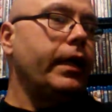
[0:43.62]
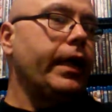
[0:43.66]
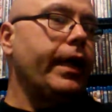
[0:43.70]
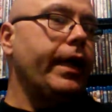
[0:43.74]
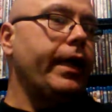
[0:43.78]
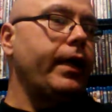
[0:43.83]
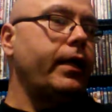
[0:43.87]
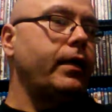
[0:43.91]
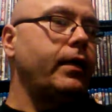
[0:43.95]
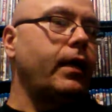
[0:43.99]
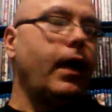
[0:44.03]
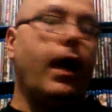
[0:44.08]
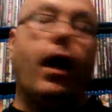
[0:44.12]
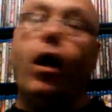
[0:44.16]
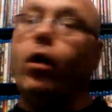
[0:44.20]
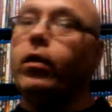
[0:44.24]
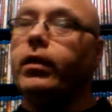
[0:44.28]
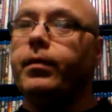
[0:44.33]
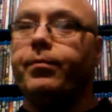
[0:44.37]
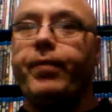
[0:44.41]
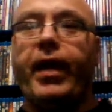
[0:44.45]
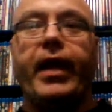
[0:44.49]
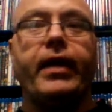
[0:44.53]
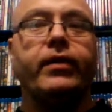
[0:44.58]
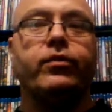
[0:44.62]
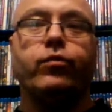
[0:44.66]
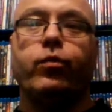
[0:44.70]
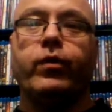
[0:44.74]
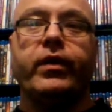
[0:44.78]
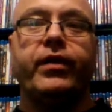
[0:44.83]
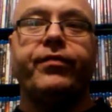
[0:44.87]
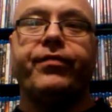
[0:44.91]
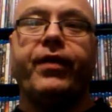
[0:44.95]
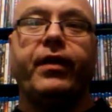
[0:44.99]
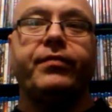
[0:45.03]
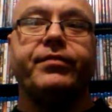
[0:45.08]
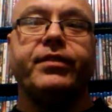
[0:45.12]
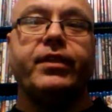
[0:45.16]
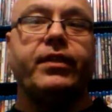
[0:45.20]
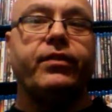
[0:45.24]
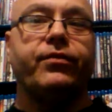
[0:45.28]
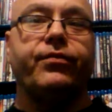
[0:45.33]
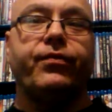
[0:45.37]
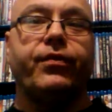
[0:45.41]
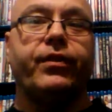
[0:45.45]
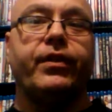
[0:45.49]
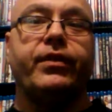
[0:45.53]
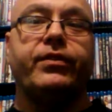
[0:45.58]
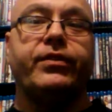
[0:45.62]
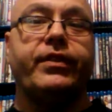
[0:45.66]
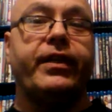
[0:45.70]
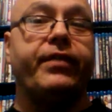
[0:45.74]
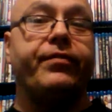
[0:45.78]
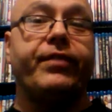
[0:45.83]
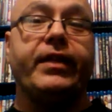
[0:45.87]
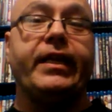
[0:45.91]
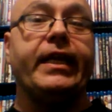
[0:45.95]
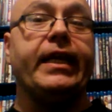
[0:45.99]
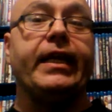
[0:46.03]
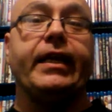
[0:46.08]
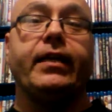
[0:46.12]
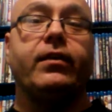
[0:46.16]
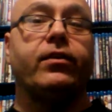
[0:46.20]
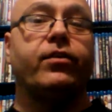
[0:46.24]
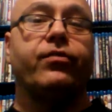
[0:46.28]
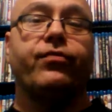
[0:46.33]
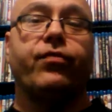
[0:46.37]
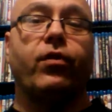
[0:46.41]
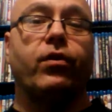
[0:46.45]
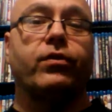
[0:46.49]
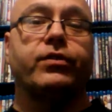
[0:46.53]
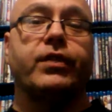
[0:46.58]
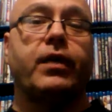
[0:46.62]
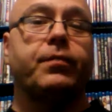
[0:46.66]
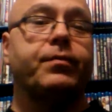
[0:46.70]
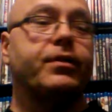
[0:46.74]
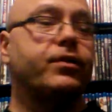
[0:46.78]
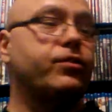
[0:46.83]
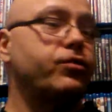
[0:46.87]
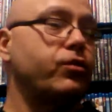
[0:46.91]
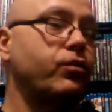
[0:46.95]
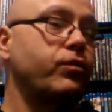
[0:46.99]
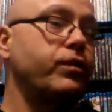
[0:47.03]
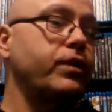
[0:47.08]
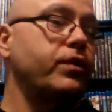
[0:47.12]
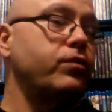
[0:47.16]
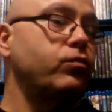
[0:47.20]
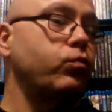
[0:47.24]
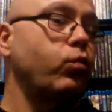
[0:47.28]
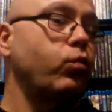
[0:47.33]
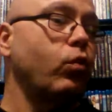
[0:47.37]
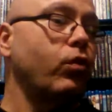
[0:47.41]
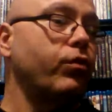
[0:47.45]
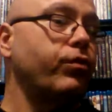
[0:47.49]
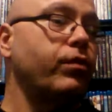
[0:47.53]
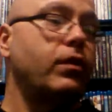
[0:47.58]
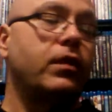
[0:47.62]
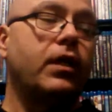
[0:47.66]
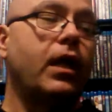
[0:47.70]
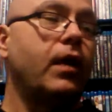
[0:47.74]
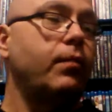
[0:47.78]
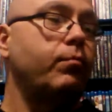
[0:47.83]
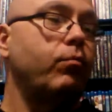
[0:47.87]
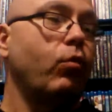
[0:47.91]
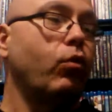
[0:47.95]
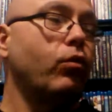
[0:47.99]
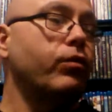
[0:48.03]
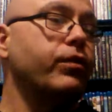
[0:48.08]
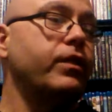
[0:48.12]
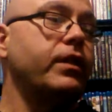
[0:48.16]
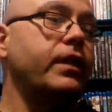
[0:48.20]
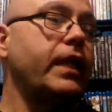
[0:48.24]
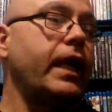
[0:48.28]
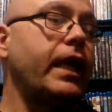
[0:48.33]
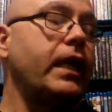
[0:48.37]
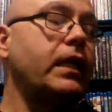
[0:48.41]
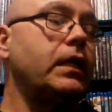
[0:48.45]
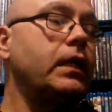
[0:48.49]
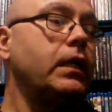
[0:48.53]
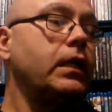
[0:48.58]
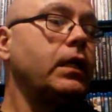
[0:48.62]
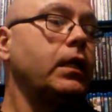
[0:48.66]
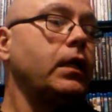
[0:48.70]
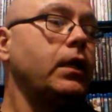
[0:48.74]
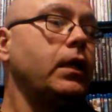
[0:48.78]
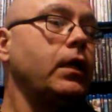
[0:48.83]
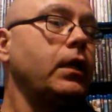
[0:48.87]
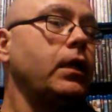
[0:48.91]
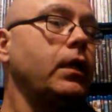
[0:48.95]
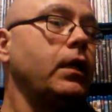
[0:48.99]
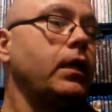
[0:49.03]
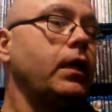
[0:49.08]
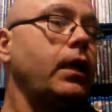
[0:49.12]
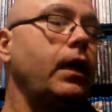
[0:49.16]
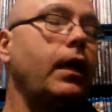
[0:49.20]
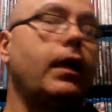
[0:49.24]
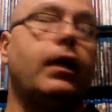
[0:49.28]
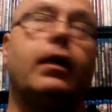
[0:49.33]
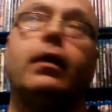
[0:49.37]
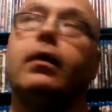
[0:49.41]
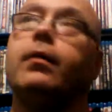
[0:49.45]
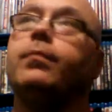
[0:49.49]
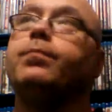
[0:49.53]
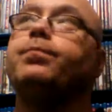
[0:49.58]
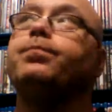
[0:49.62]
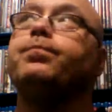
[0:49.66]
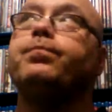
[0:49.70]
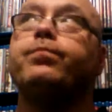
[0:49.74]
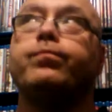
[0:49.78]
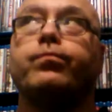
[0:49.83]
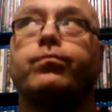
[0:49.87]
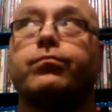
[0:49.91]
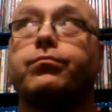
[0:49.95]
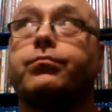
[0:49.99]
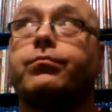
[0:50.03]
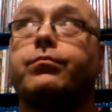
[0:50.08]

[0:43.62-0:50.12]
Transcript: and I only paid 25 cents for this DVD. And as far as I'm concerned, it's worth a lot more than that. Um,